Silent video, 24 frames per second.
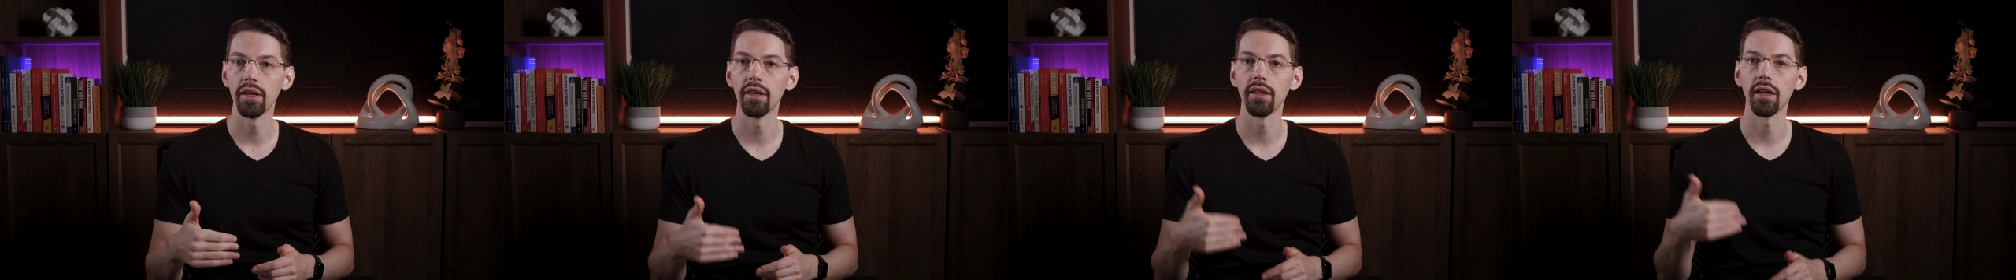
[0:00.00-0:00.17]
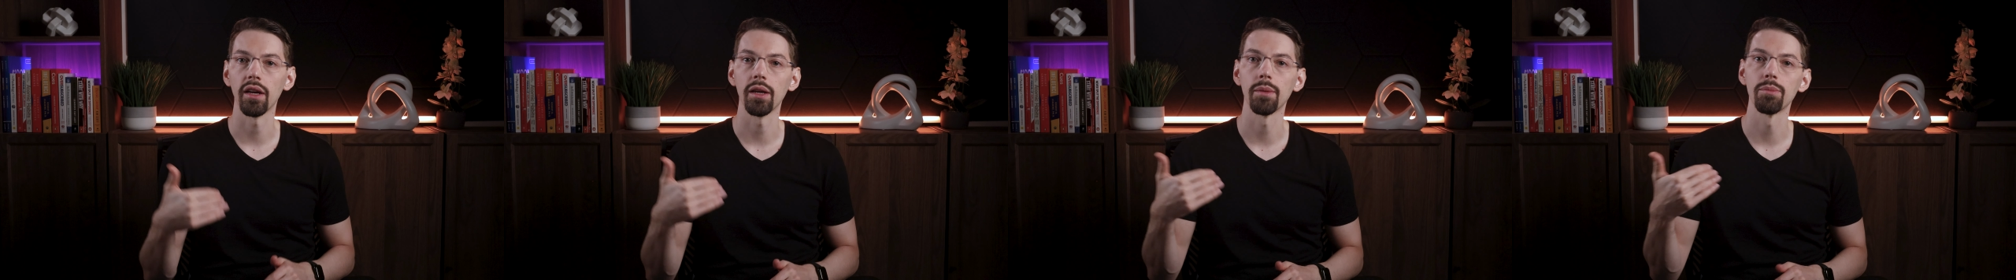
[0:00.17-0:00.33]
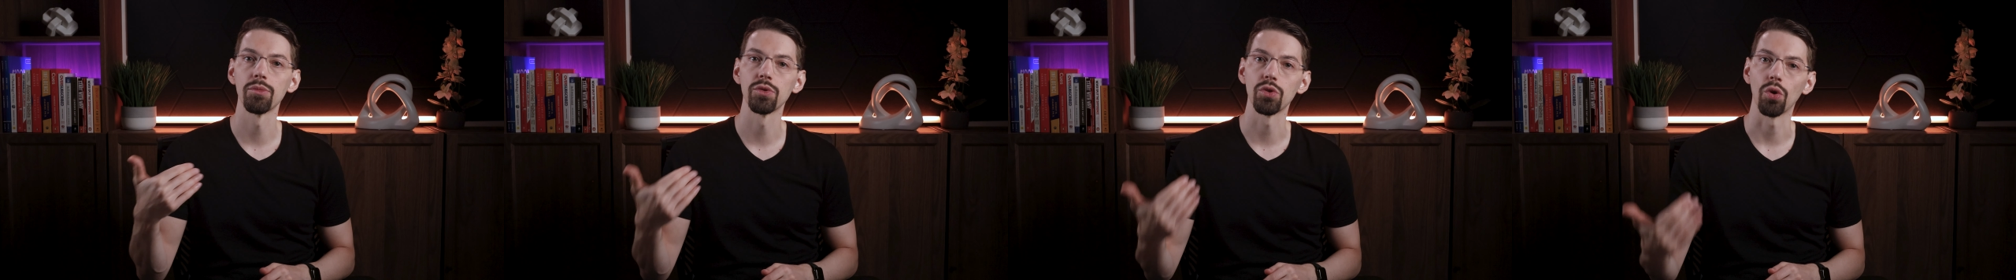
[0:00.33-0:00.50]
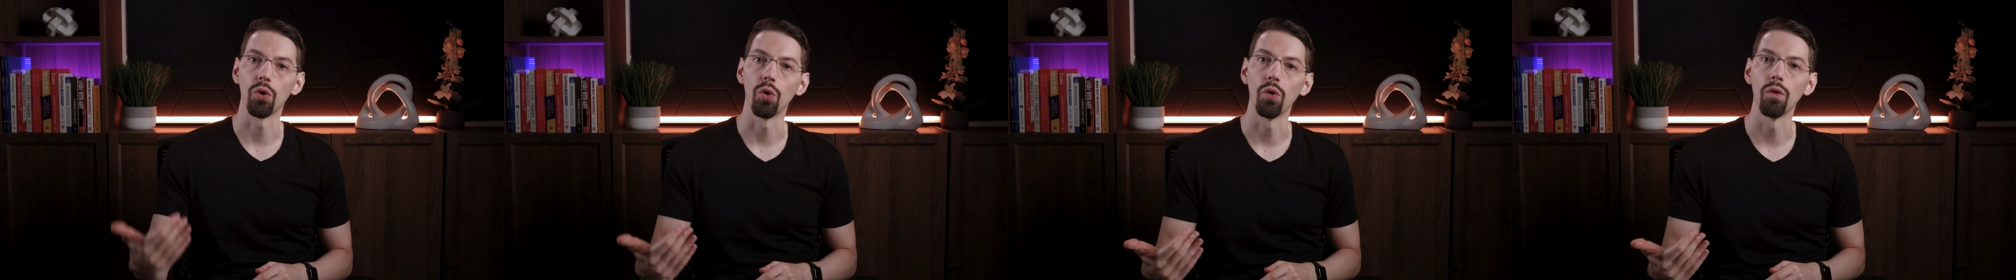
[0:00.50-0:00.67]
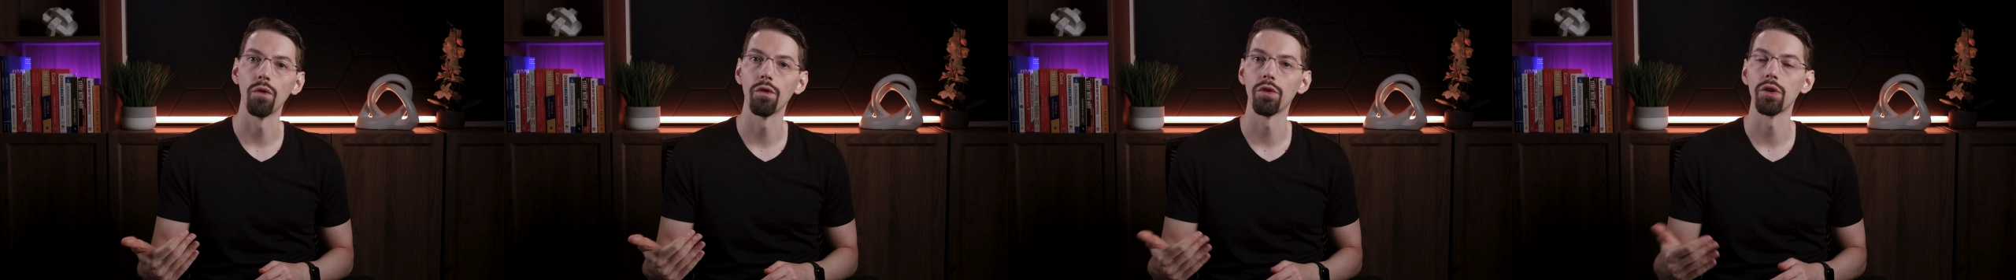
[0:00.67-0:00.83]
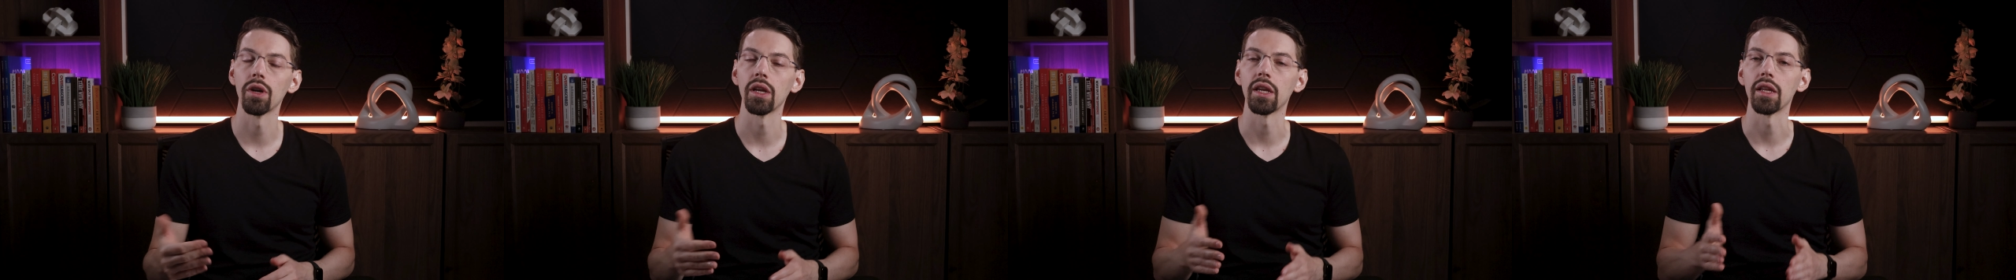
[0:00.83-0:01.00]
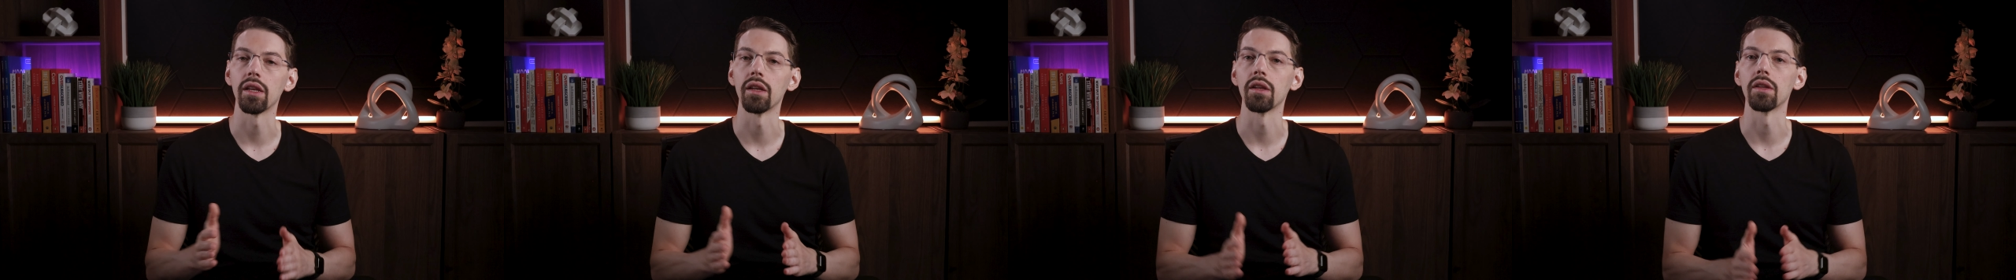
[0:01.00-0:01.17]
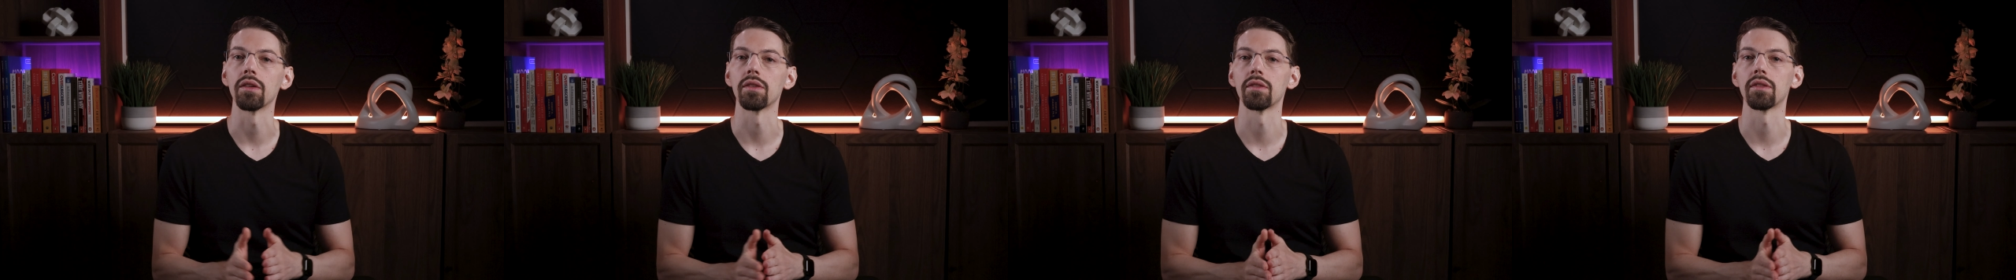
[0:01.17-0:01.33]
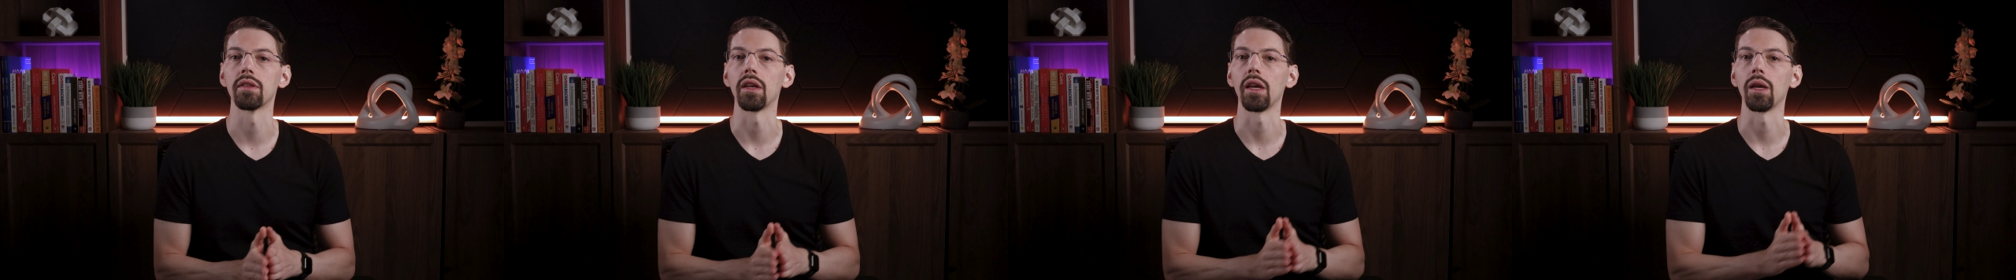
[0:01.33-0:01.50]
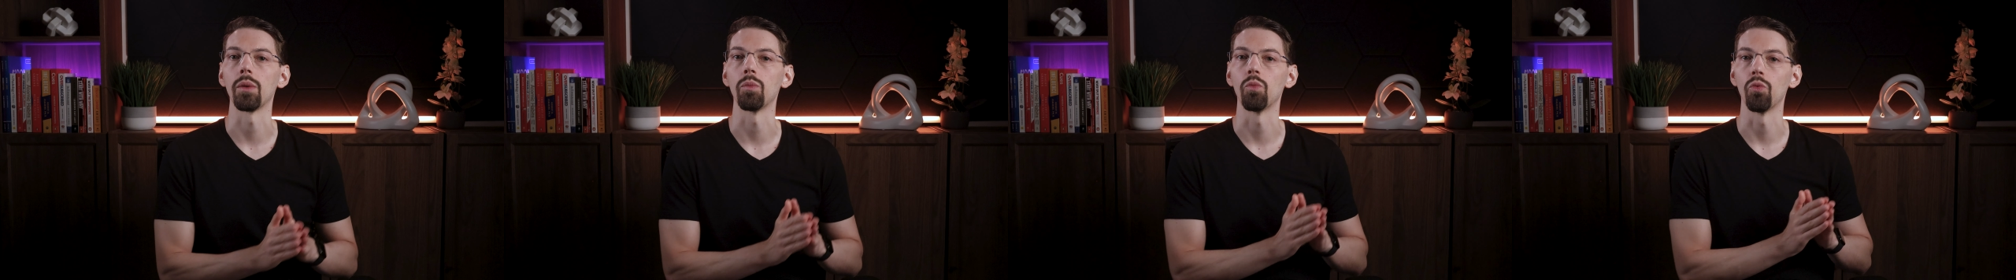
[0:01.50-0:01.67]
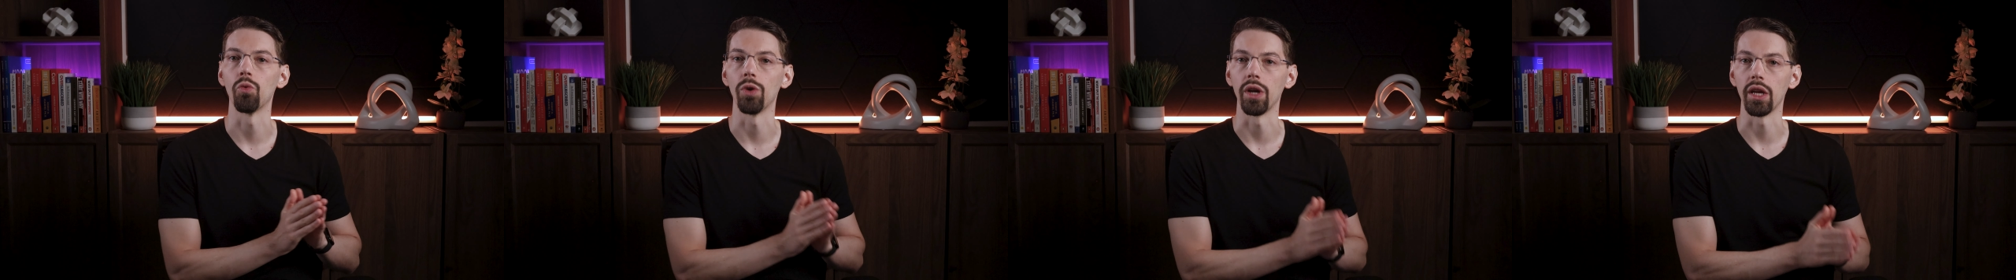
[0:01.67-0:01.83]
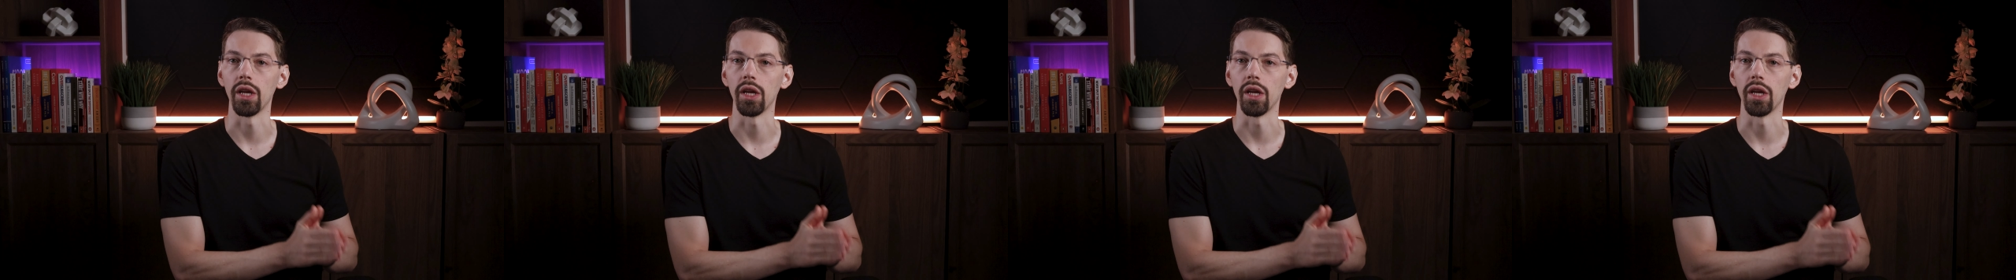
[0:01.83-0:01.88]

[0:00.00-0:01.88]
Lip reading: times over in the same